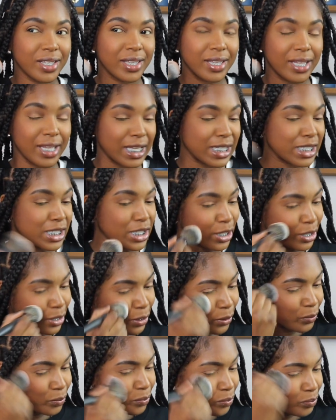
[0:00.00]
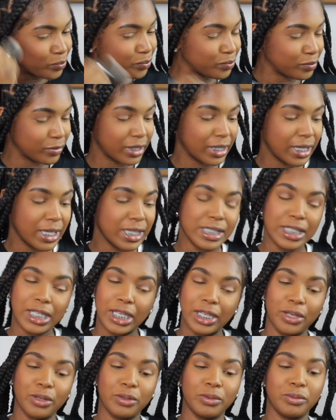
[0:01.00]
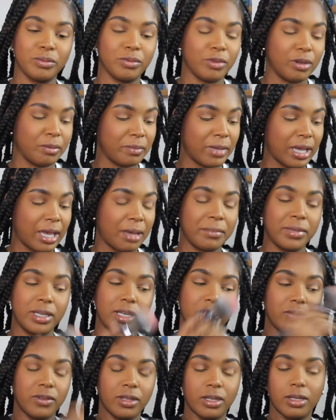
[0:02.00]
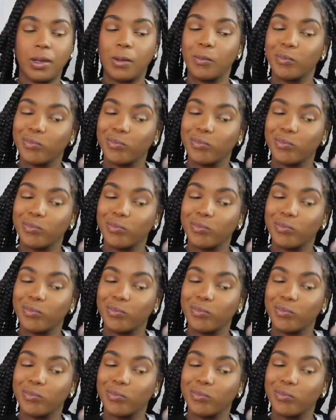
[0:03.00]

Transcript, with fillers: That's cute. That's cute. Remind me of the